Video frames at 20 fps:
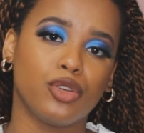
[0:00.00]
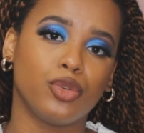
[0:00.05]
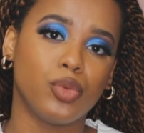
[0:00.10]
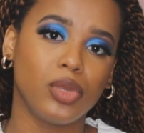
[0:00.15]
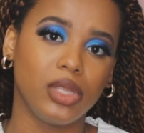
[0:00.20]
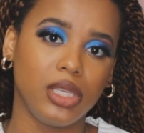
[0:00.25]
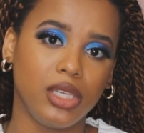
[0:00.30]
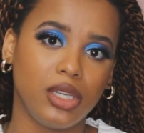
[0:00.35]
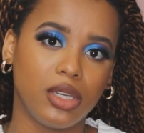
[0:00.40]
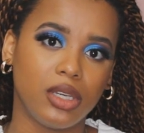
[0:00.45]
are
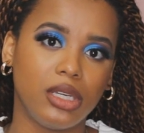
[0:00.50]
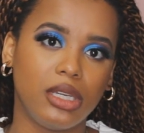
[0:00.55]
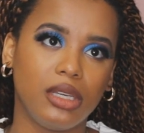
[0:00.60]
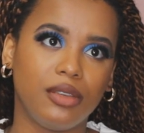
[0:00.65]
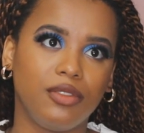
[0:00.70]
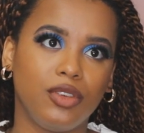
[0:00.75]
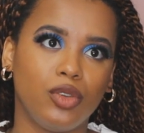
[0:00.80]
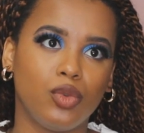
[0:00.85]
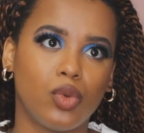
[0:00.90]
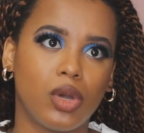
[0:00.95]
really good
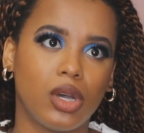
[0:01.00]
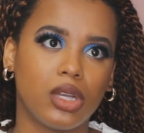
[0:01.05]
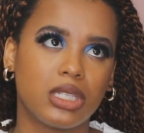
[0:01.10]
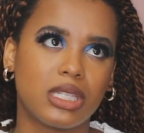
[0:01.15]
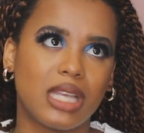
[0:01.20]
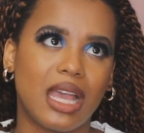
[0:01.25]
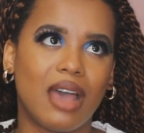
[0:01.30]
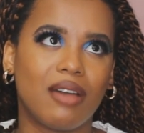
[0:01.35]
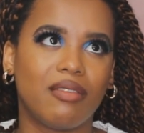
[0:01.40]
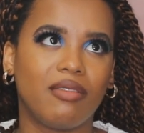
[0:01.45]
if you want
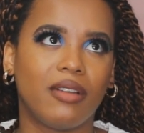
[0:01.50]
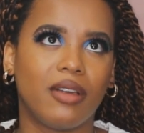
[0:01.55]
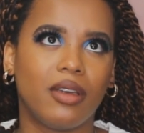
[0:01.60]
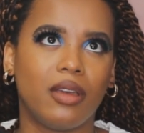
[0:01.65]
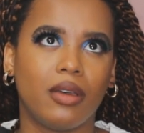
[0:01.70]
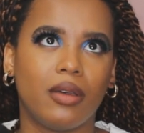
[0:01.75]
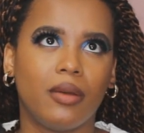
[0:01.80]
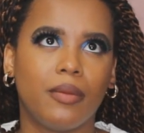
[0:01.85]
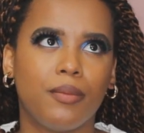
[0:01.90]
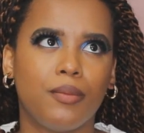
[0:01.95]
to have
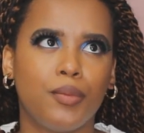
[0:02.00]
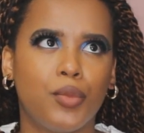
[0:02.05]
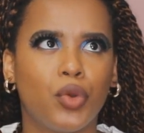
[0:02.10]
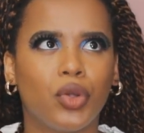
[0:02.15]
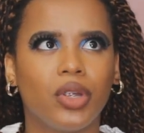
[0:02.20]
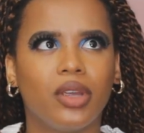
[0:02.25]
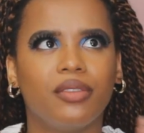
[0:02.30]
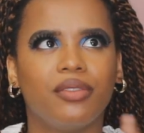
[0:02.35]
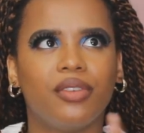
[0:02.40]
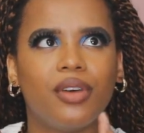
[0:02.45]

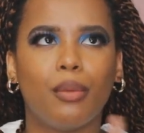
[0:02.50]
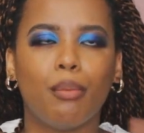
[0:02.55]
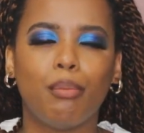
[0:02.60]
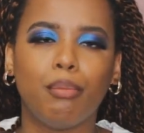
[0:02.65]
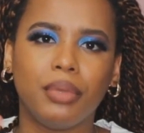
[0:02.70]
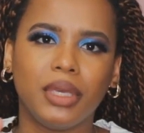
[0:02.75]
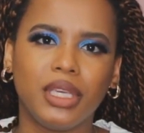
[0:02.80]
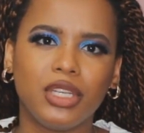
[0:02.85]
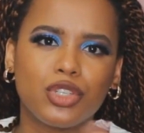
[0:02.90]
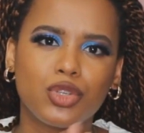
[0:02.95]
more of a
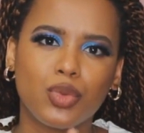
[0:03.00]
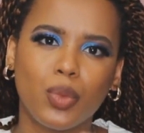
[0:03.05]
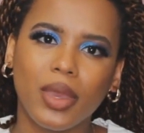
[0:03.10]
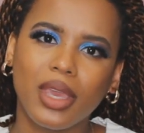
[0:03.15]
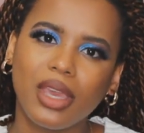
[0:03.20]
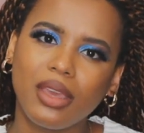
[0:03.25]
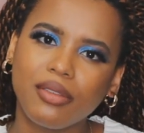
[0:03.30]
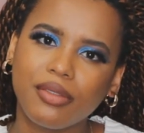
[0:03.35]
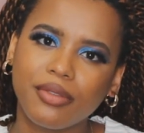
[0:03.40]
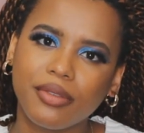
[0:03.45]
beach
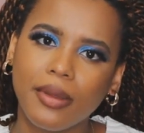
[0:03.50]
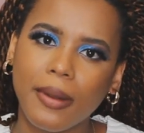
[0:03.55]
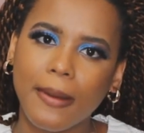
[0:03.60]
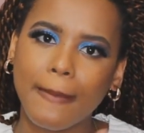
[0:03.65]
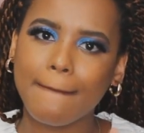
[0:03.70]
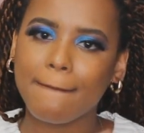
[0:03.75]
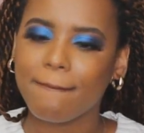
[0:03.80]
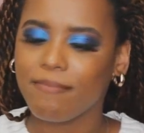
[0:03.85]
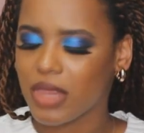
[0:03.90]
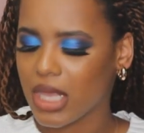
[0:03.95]
wave
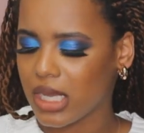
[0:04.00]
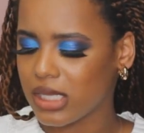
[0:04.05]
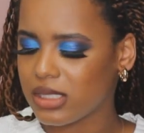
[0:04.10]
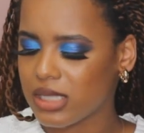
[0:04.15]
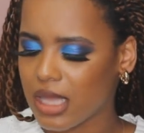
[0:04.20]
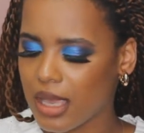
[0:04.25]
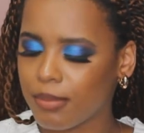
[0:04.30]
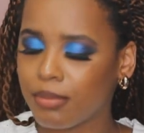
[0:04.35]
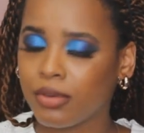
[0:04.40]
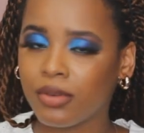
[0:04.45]

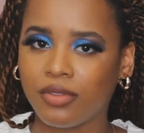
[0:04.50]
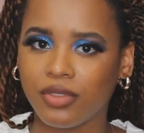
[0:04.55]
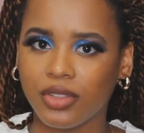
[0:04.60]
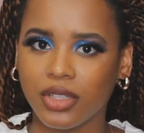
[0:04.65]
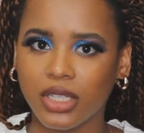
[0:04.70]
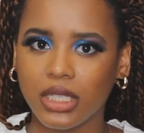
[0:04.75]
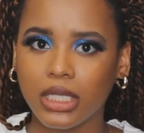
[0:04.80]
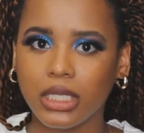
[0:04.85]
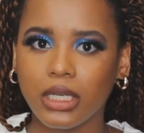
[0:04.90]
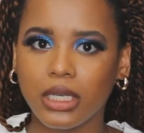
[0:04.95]
type of
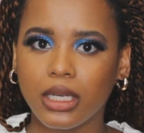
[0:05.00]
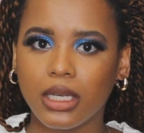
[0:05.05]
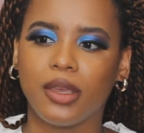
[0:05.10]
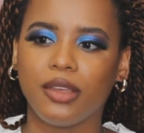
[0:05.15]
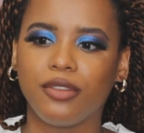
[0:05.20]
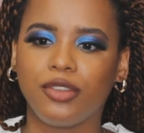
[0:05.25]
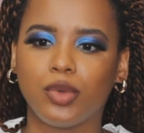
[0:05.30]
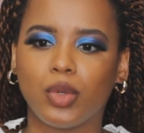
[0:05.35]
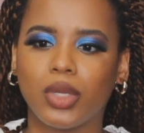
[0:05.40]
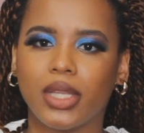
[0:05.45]
look. But
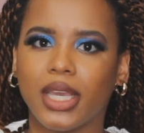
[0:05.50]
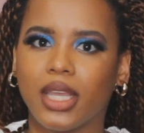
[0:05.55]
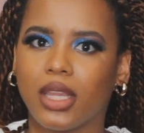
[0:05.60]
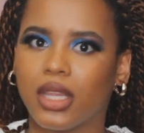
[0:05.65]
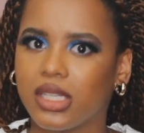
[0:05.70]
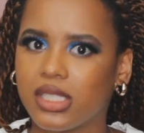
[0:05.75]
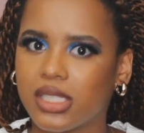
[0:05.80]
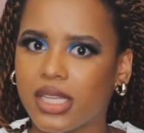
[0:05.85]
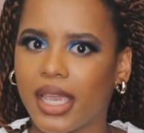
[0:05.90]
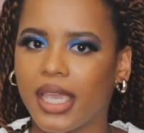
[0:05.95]
if you want like
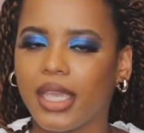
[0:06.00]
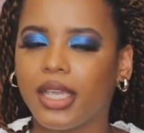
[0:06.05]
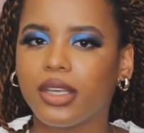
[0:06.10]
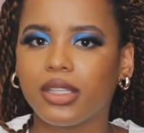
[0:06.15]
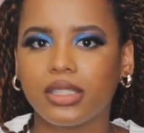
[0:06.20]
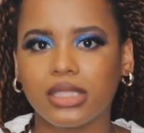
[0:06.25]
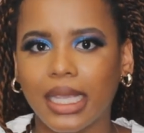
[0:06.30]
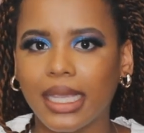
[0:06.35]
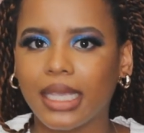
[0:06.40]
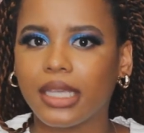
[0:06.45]
the
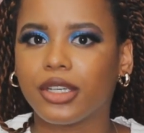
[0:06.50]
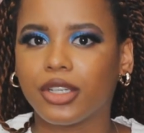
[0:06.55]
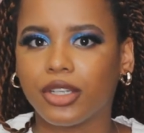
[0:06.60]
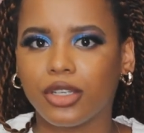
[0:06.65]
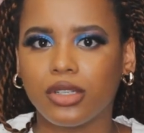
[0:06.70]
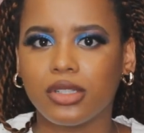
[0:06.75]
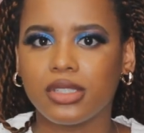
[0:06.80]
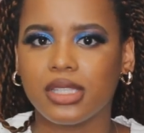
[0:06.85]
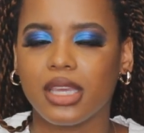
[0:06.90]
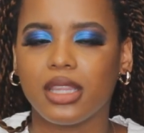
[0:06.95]
tight
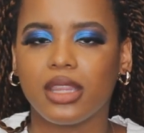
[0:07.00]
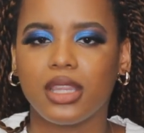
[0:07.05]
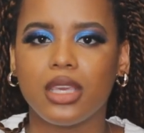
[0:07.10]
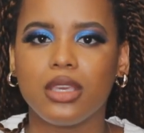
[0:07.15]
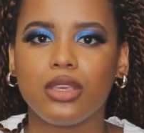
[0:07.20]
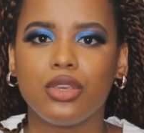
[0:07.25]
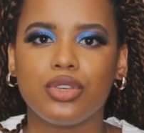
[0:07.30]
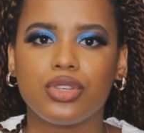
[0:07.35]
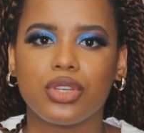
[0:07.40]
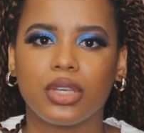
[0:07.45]
curls, I
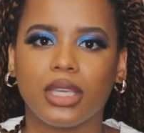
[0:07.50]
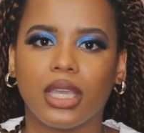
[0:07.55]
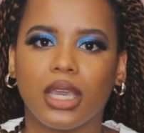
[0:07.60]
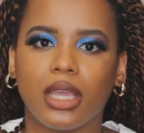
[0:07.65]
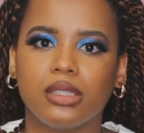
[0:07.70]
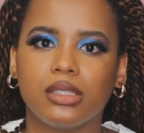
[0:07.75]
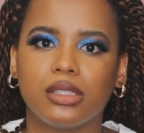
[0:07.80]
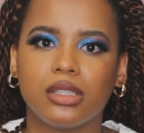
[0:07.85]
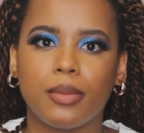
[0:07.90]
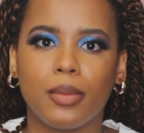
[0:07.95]
think you should get
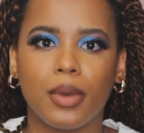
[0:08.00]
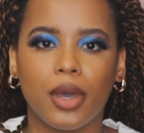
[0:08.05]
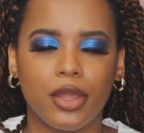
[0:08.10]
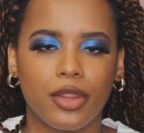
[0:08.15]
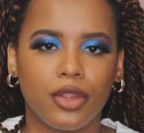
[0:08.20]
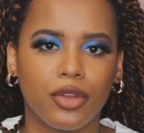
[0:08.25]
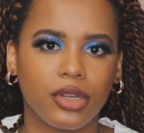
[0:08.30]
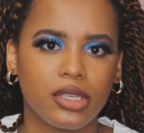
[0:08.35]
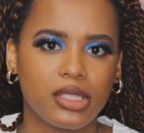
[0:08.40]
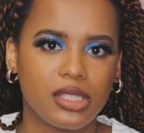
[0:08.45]
some
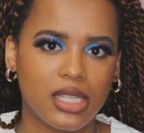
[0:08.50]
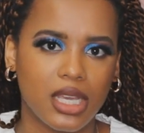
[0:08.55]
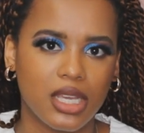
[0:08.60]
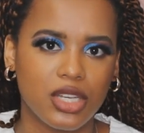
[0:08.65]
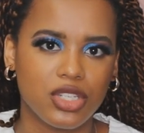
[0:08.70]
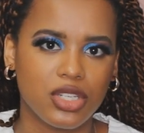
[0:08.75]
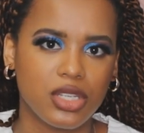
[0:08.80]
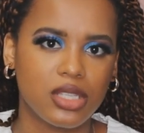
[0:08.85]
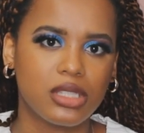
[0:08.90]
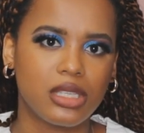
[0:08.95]
other
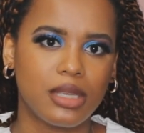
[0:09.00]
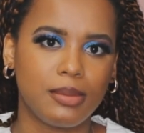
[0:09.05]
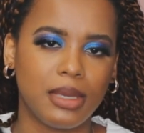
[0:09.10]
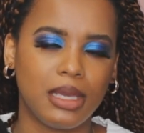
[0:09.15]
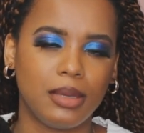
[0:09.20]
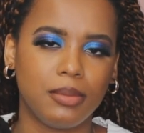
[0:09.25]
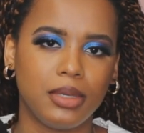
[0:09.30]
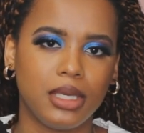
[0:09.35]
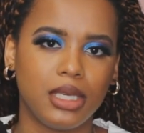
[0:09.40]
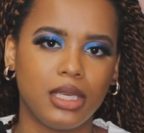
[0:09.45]
extensions and
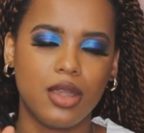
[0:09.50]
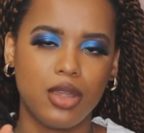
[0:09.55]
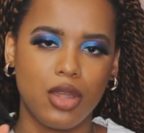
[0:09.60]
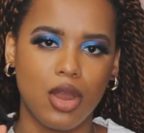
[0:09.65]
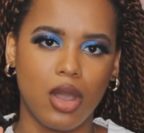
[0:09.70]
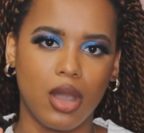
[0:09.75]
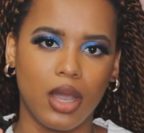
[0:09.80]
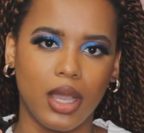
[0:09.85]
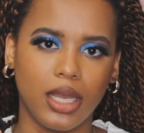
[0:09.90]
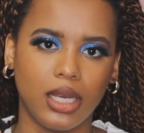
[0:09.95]
maybe
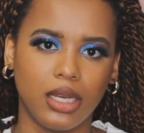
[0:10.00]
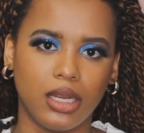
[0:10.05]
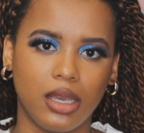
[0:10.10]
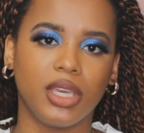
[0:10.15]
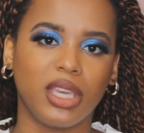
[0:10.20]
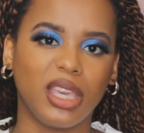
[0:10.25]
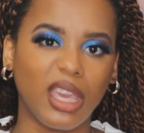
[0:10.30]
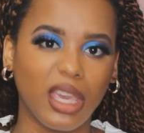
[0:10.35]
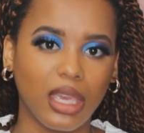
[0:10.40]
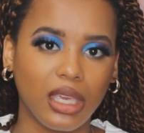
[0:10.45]
not
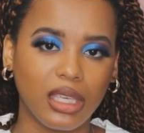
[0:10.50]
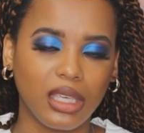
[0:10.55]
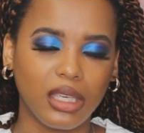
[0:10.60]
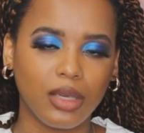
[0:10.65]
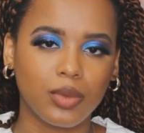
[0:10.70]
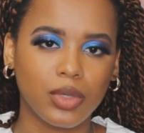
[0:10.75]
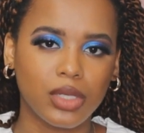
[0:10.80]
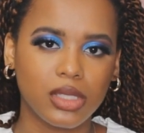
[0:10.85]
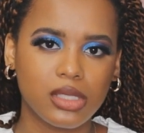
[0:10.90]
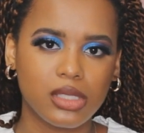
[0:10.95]
the kinky
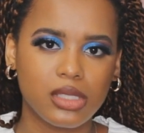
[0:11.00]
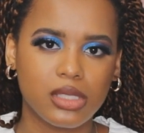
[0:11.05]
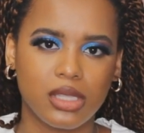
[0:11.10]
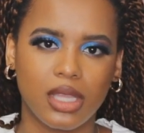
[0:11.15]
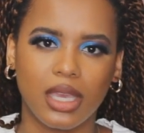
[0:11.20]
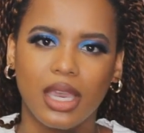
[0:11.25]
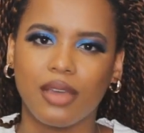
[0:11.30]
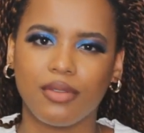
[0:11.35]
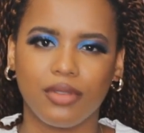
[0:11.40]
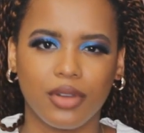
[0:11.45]
ones.
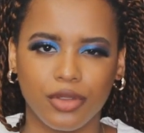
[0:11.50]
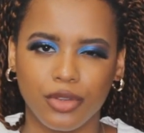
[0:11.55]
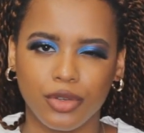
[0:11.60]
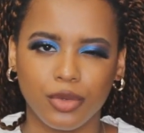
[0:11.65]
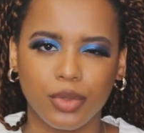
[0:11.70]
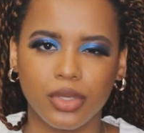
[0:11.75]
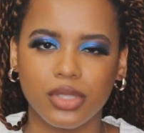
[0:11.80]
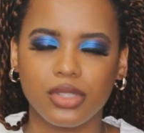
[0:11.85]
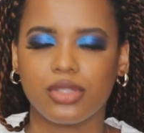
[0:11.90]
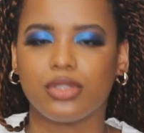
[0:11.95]
They have other
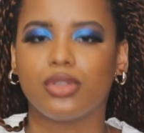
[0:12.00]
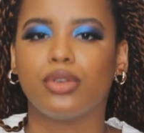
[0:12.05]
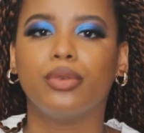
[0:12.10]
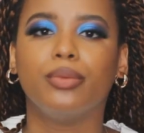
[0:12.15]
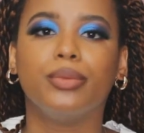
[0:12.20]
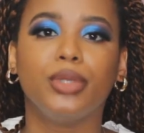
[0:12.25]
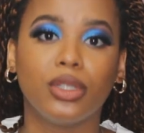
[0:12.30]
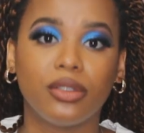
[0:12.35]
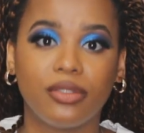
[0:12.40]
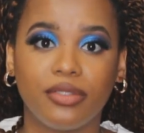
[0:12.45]
ones,
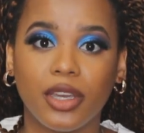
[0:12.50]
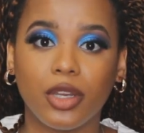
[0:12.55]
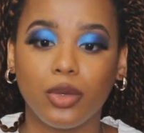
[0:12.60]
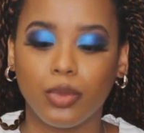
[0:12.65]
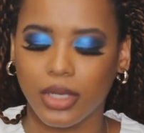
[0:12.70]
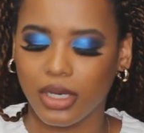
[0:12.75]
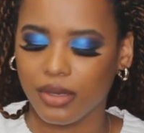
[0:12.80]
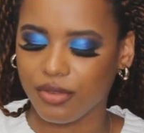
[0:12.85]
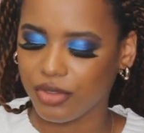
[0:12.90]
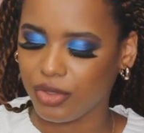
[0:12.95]
so you'll find
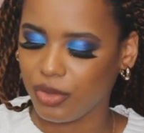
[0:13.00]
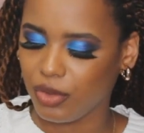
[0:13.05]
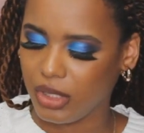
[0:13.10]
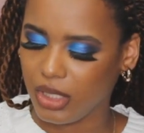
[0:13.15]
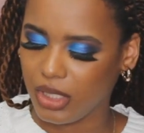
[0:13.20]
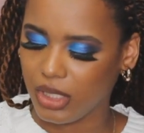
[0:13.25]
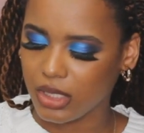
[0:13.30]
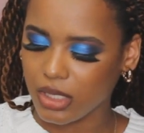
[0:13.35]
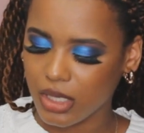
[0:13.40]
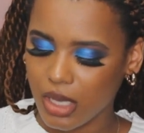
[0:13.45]
whatever you
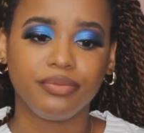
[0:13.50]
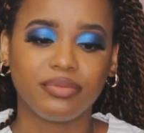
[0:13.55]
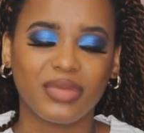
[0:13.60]
need.